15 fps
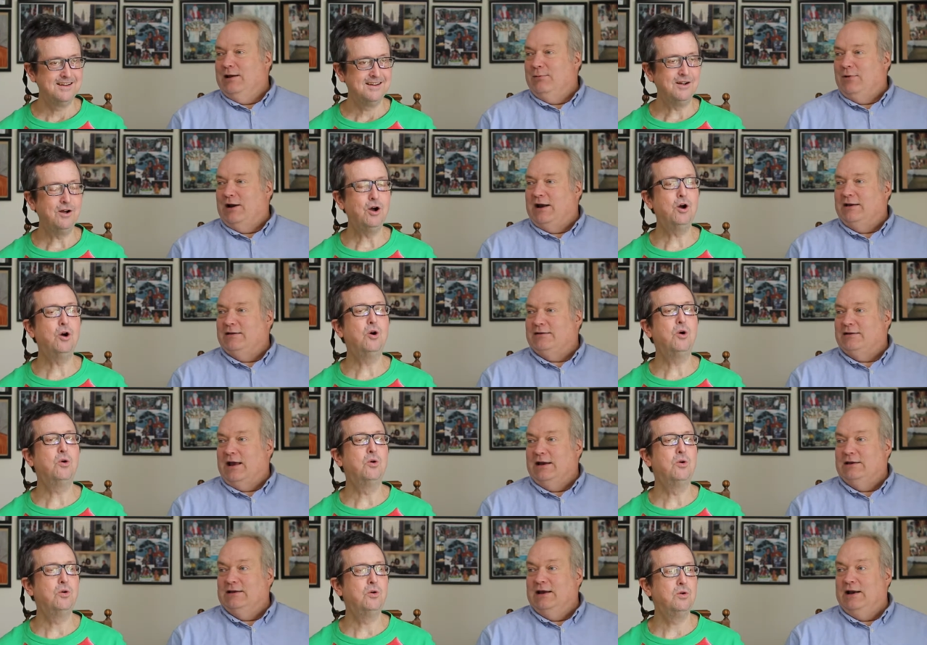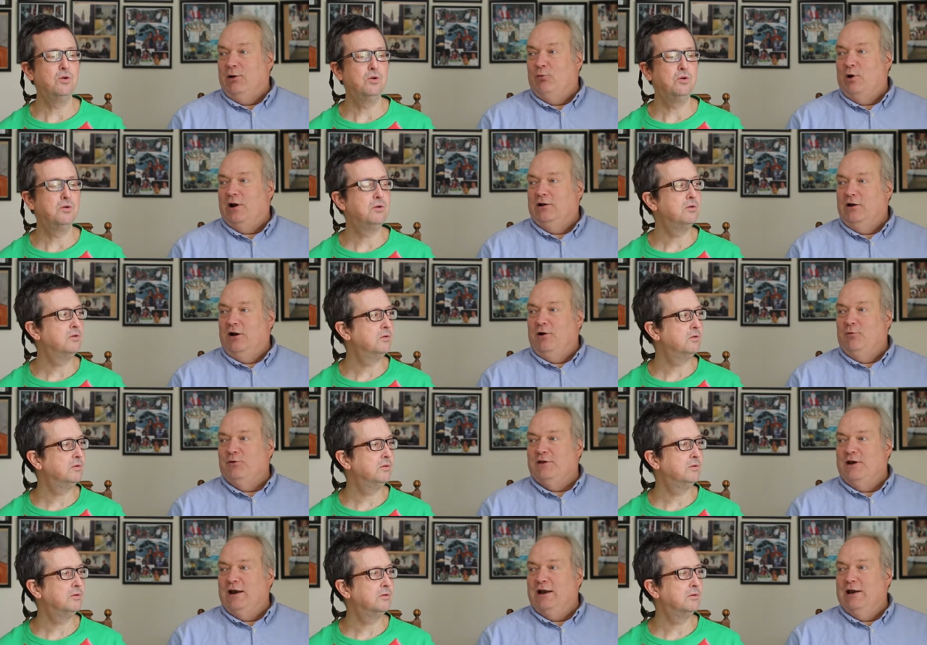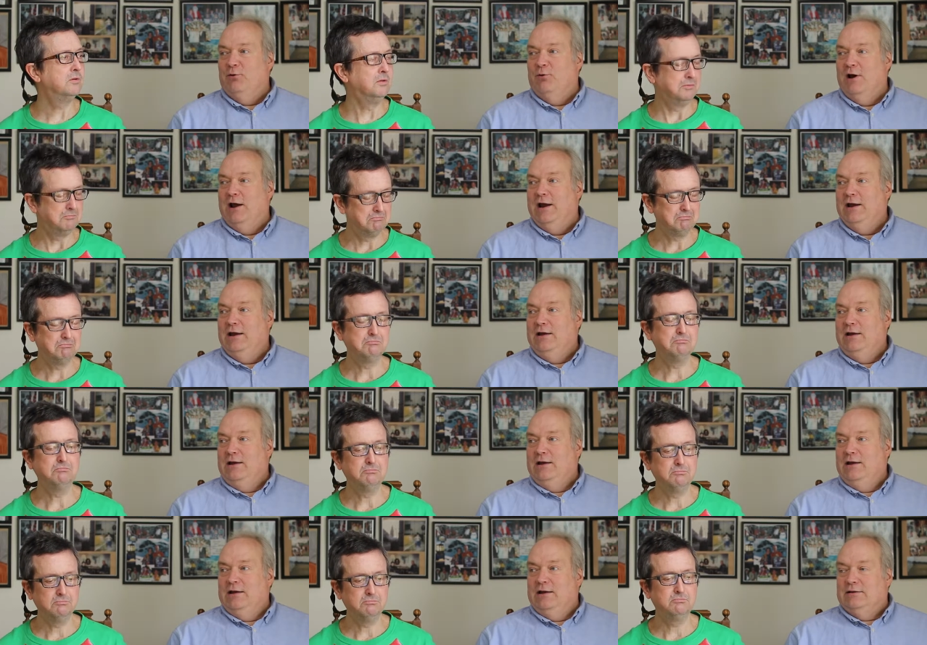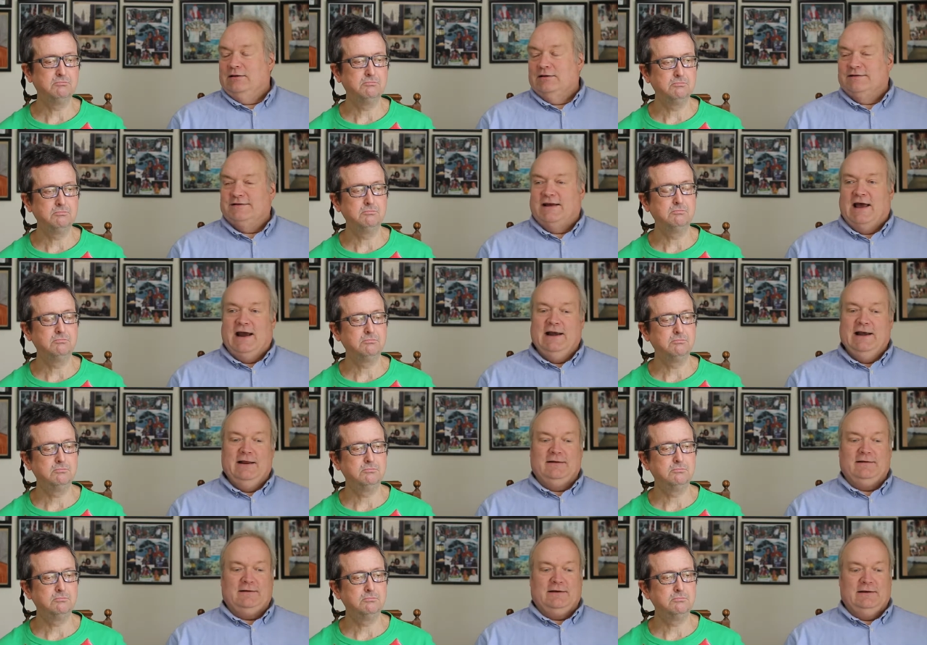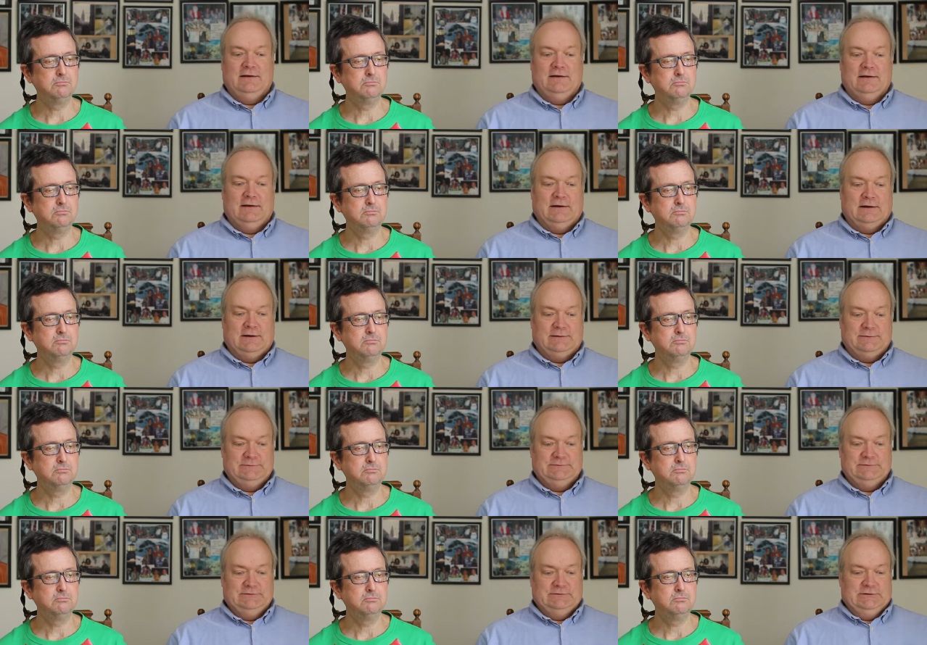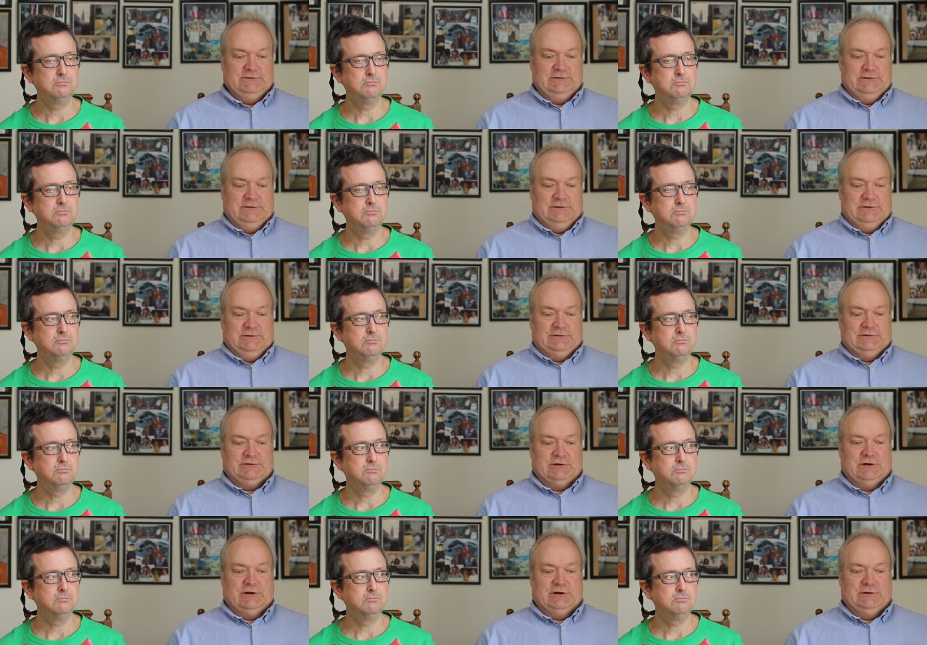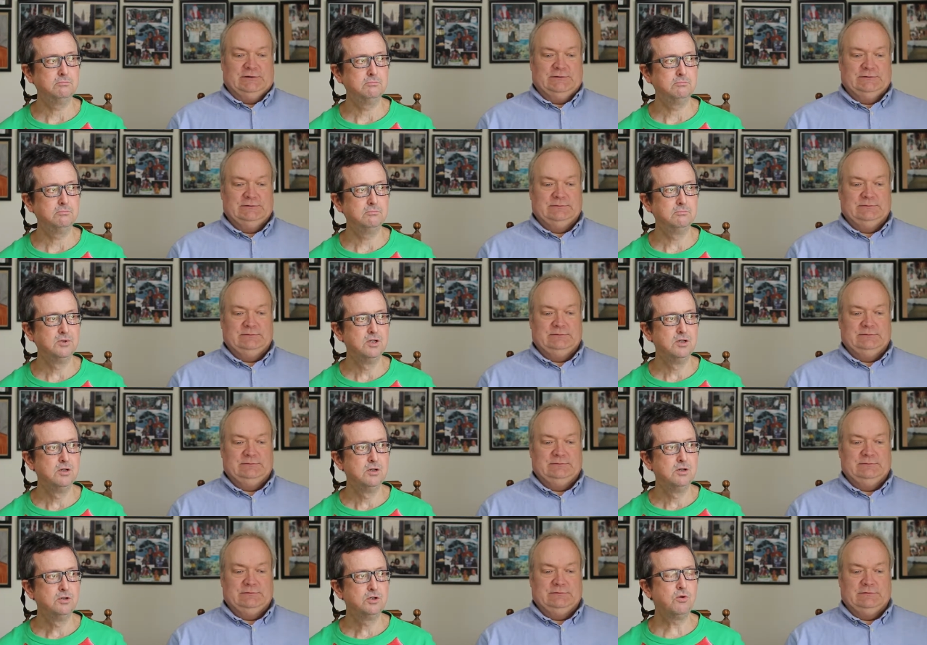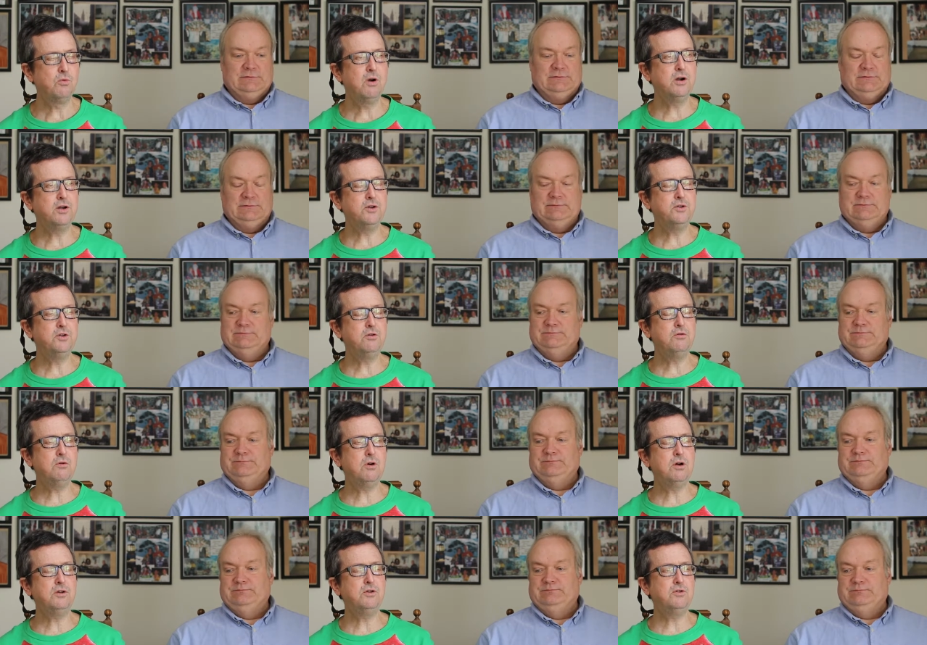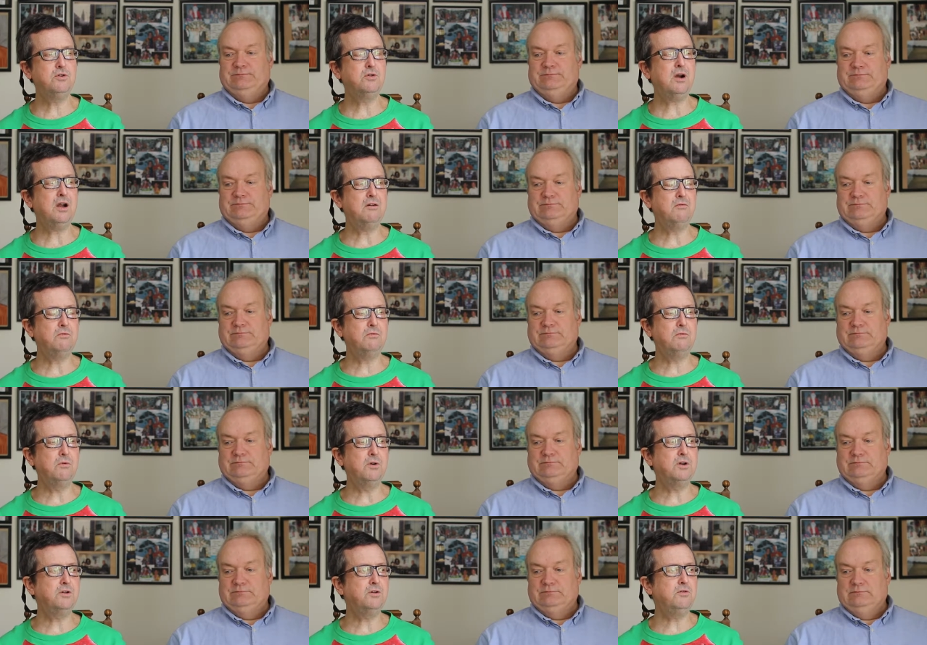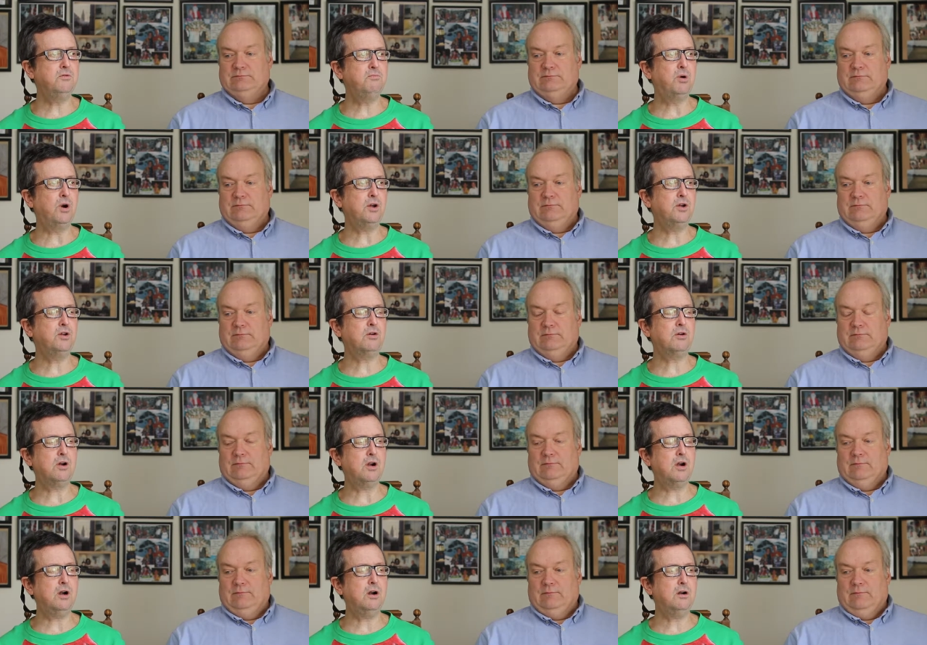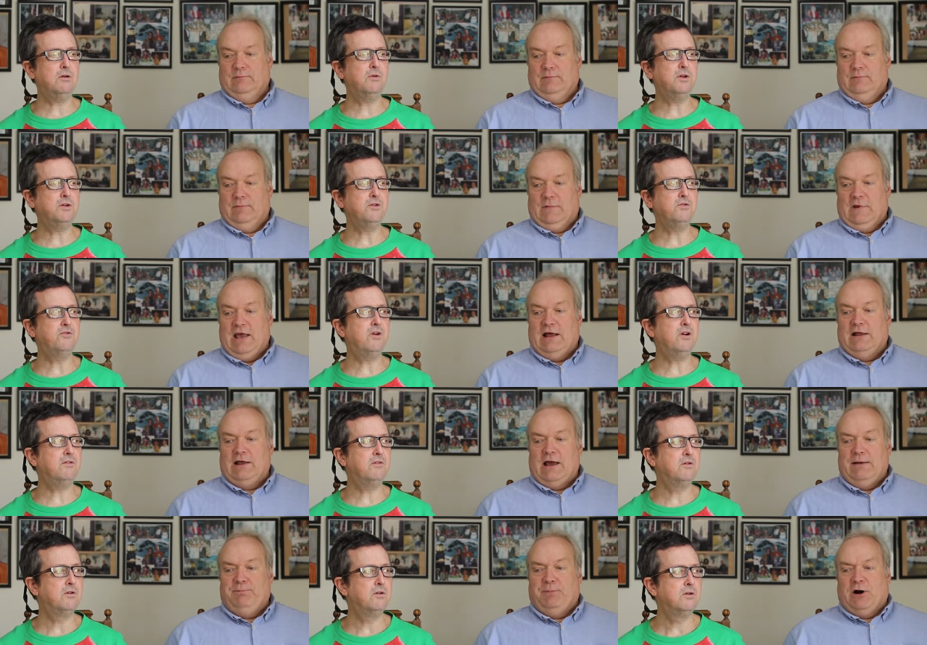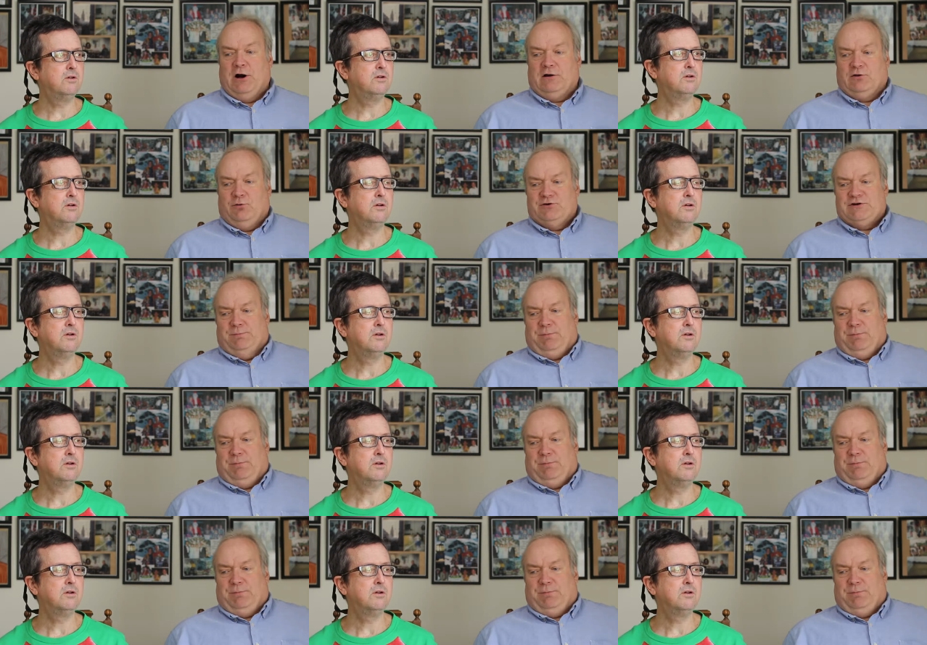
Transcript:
Speaker 1: but oh. I, I, did. I went along with it anyway to sign it, and uh,
Speaker 2: so. So where did you uh, you drive? Where did you park your car? Where did you? Yeah, drive? I
Speaker 1: parked. There was a